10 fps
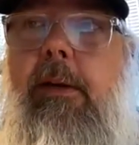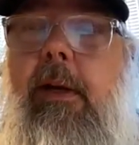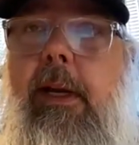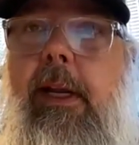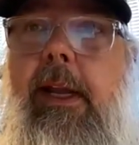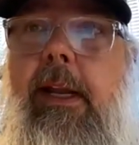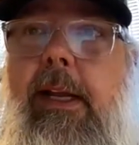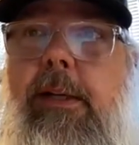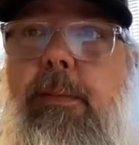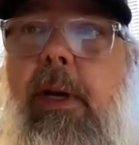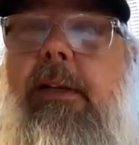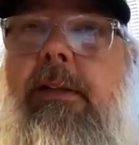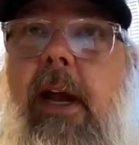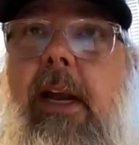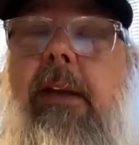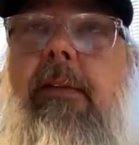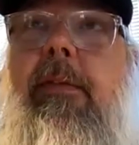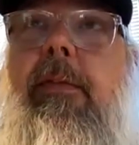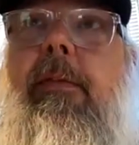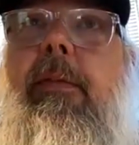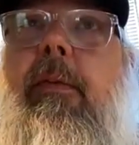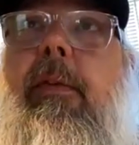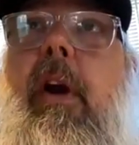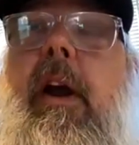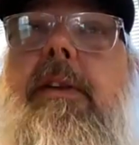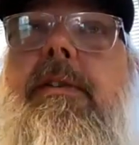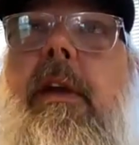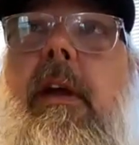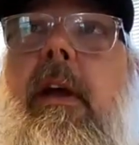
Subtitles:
Again, that's pretty exciting for us.